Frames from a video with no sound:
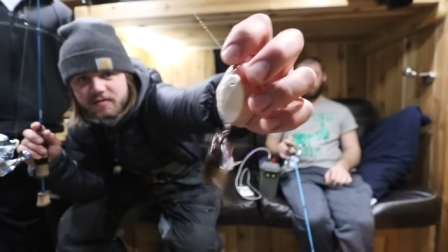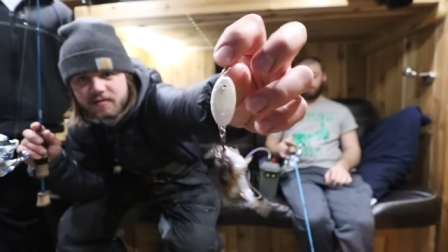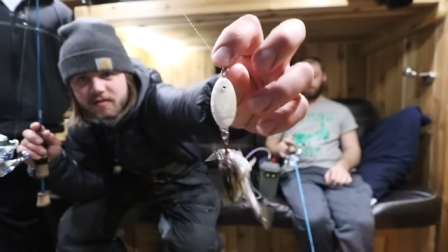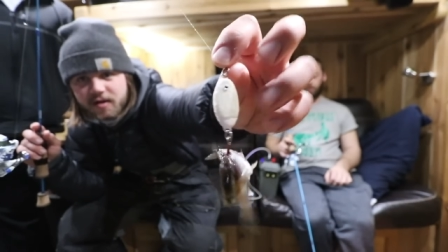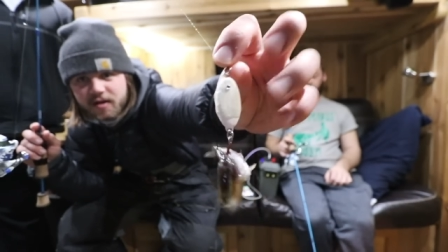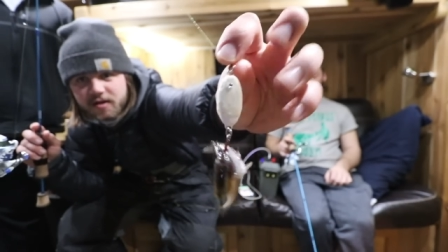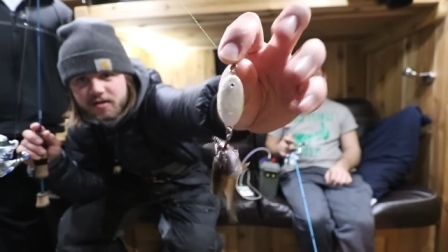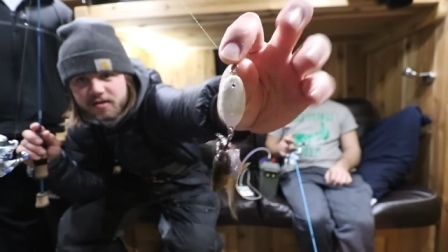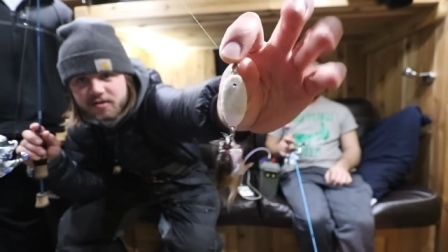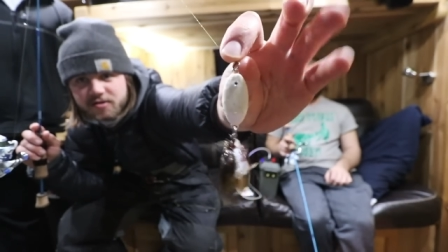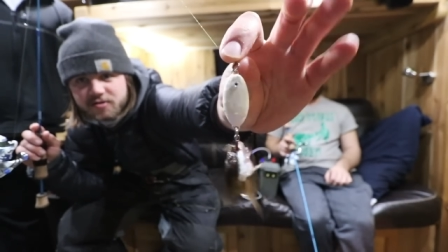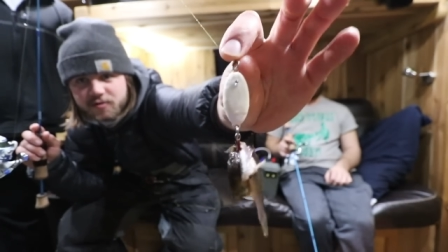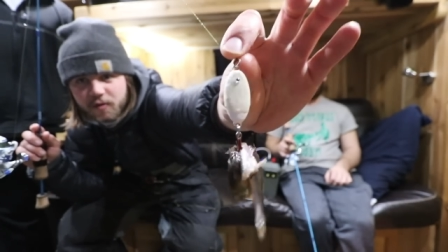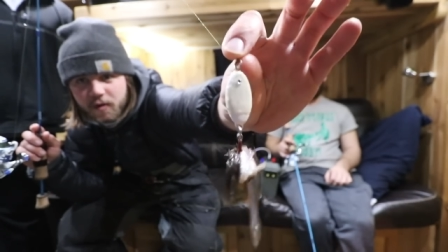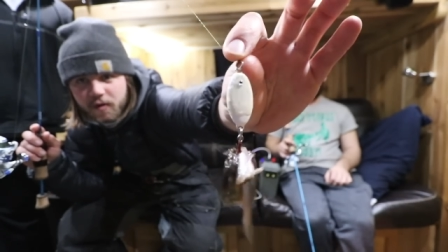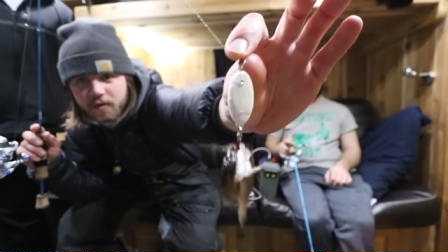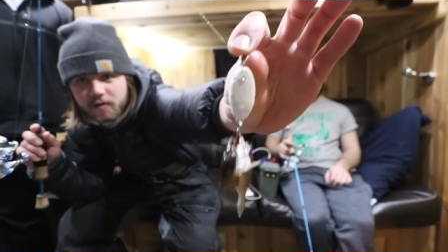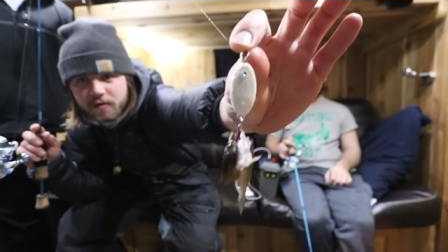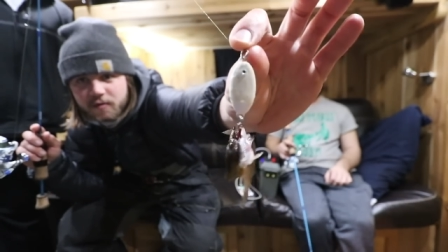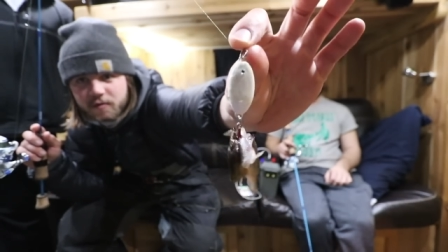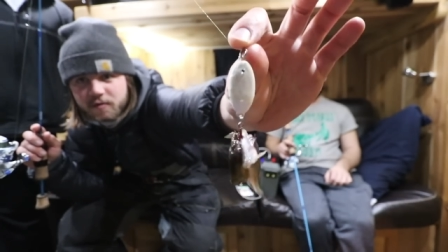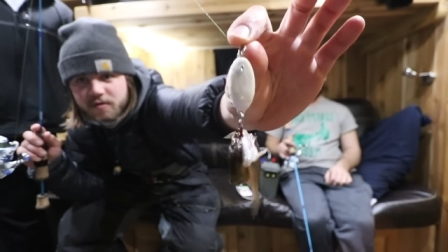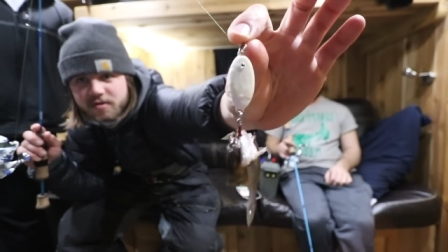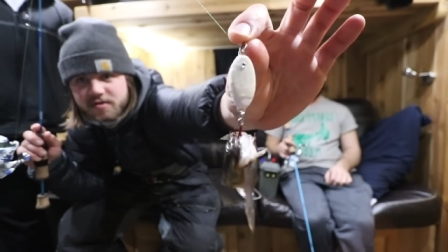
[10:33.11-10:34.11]
Lucky
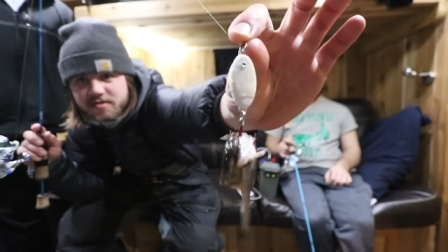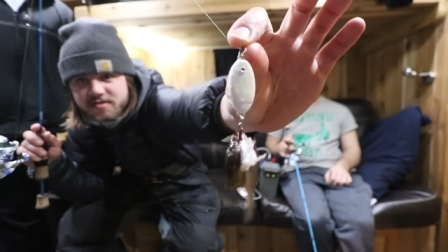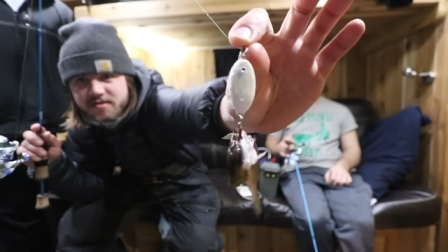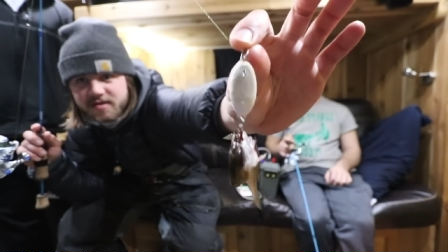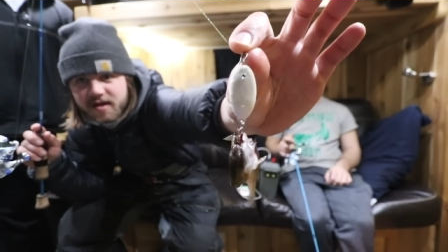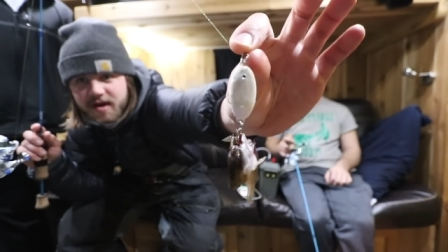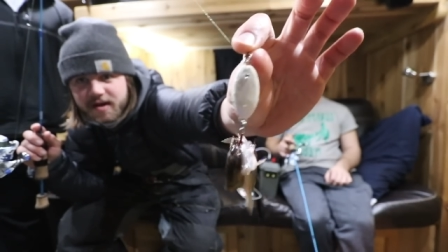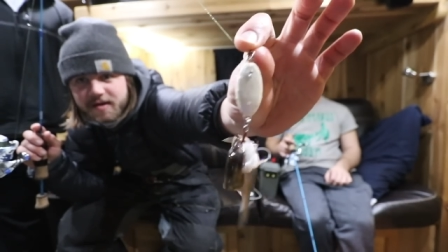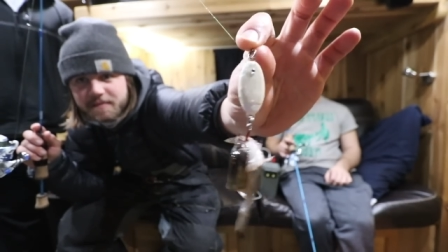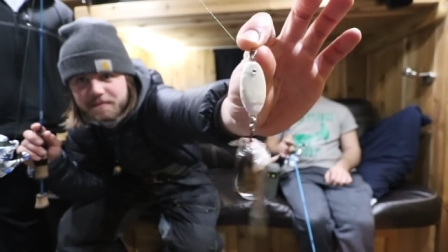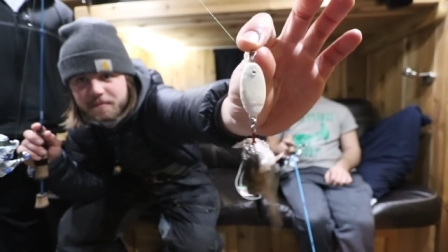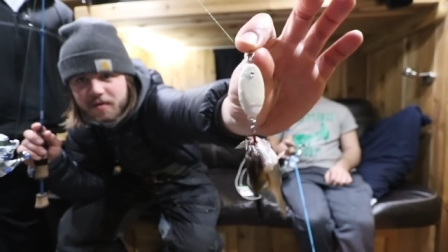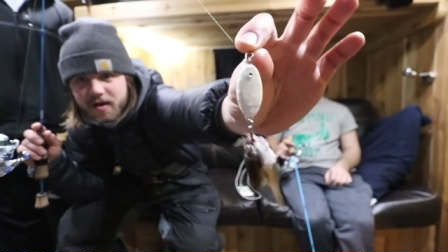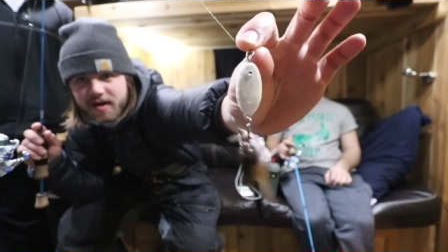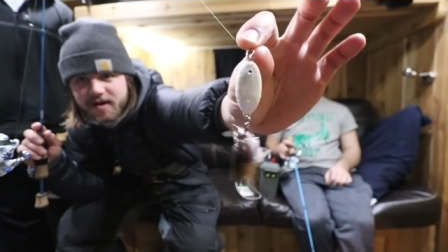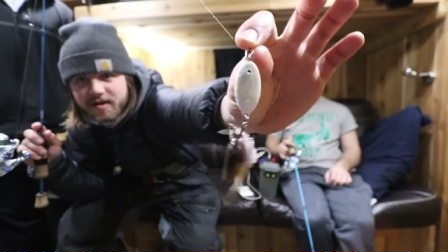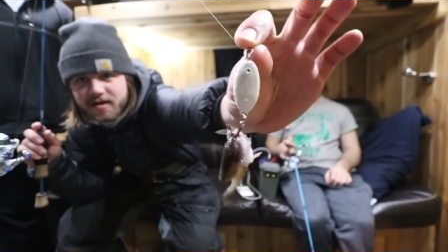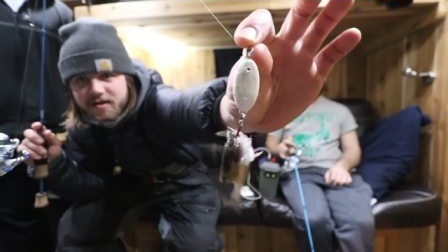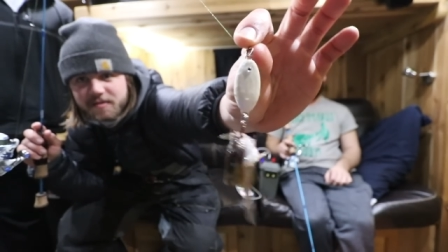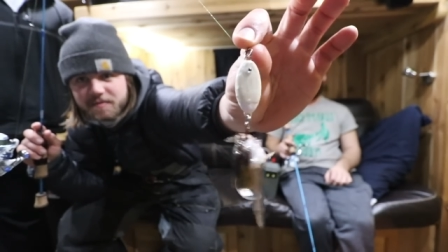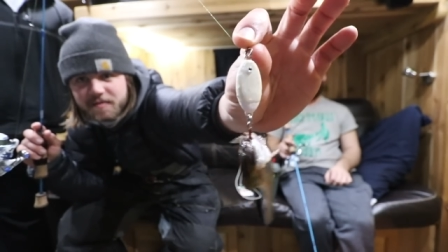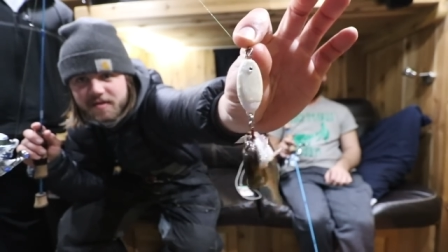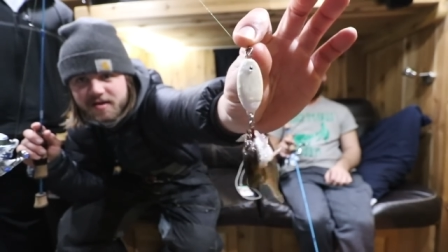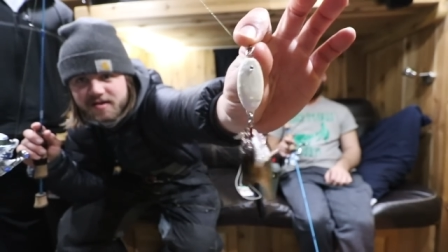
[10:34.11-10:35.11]
Joel lures out of
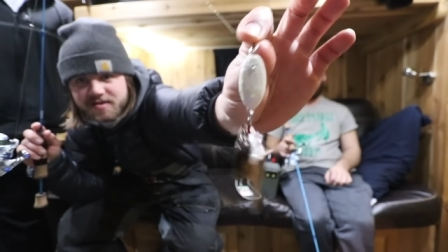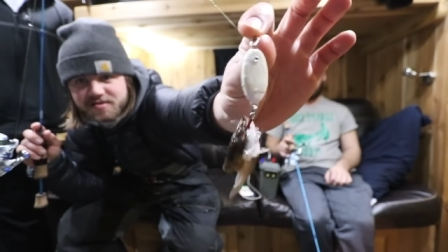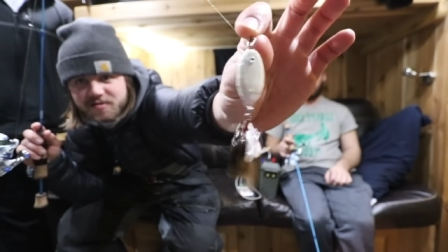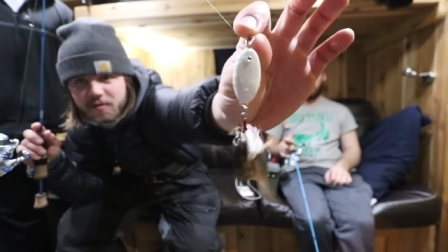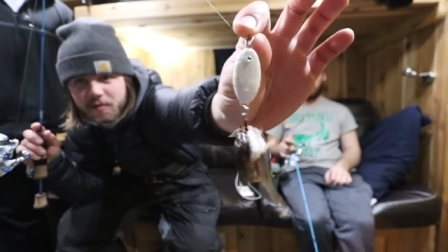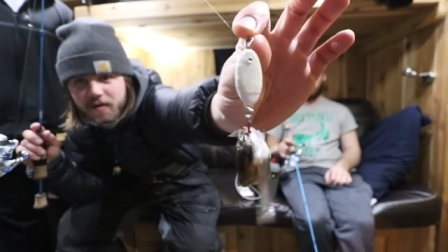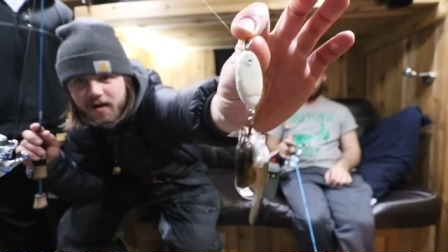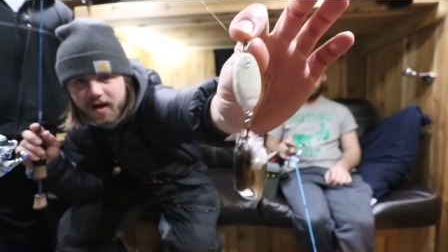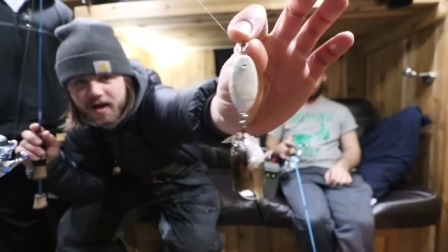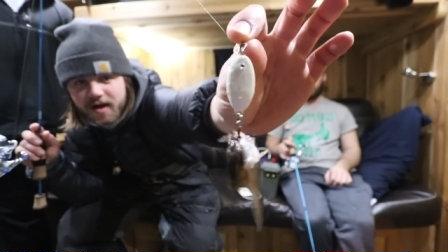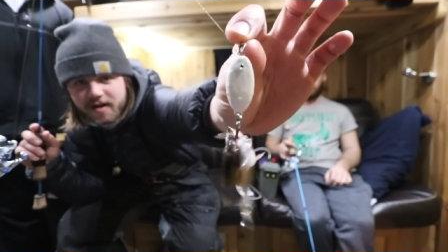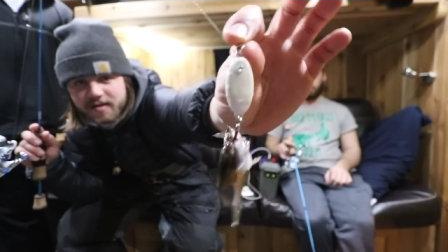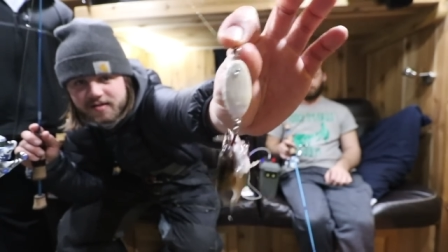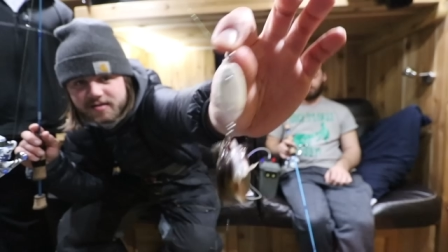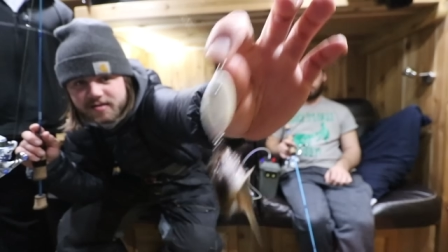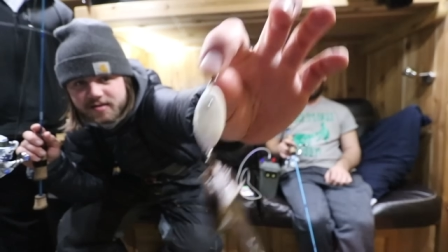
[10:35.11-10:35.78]
Brainerd, Minnesota.